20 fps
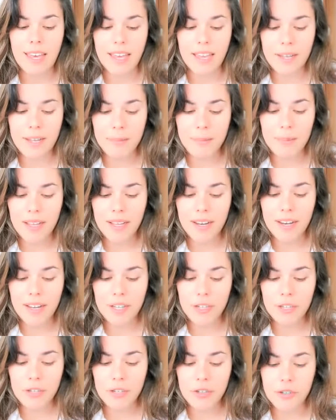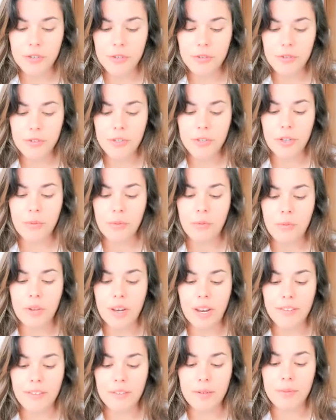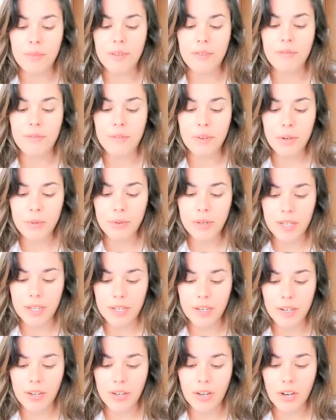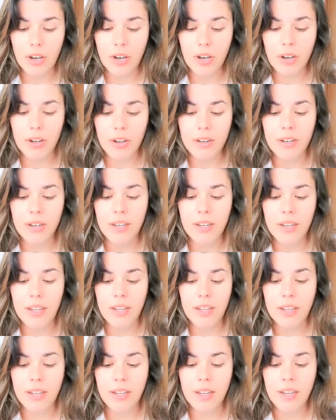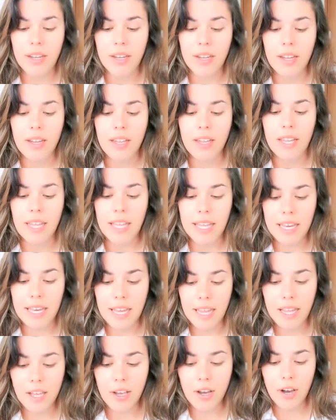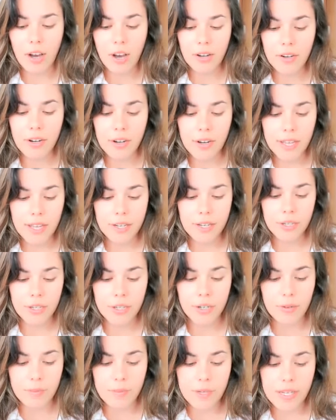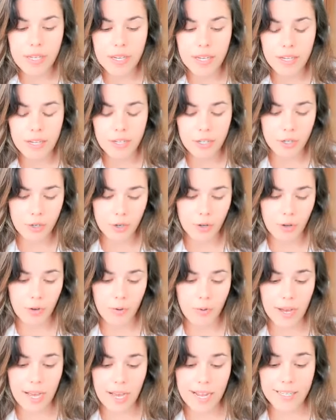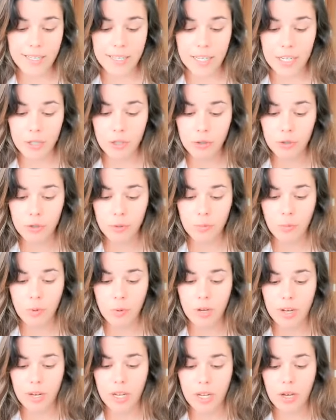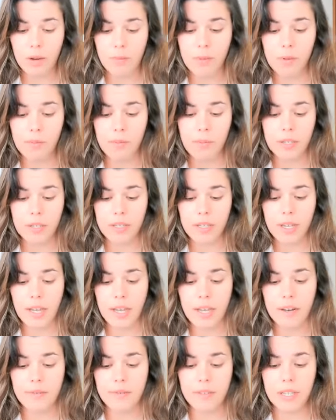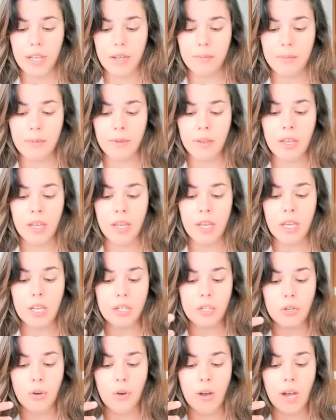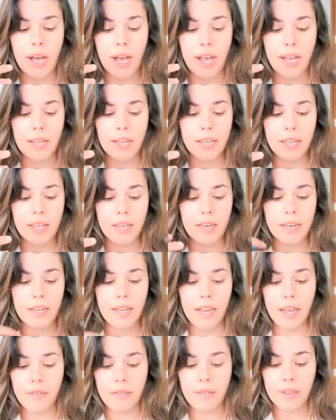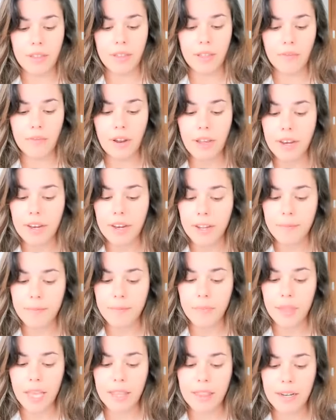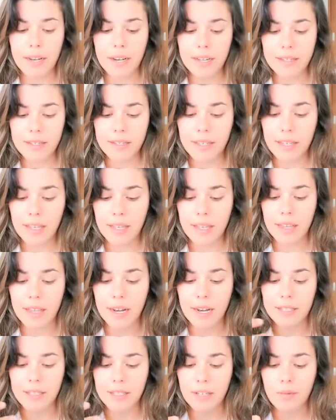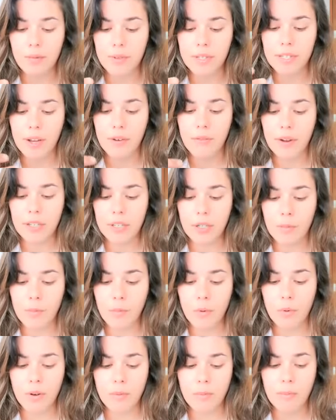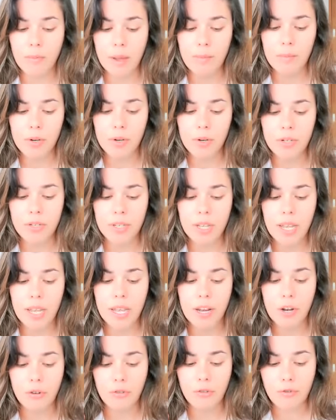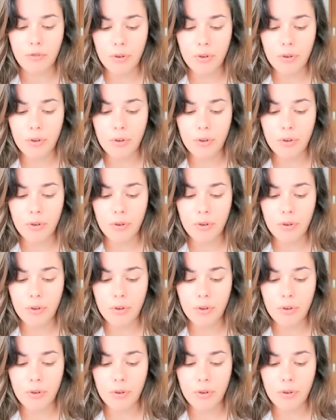Any plan I introduced would have to be voted on in a congregational meeting. So I scheduled one a couple months ahead of time so I can get everything ready. And the next thing that I did was direct our board members and a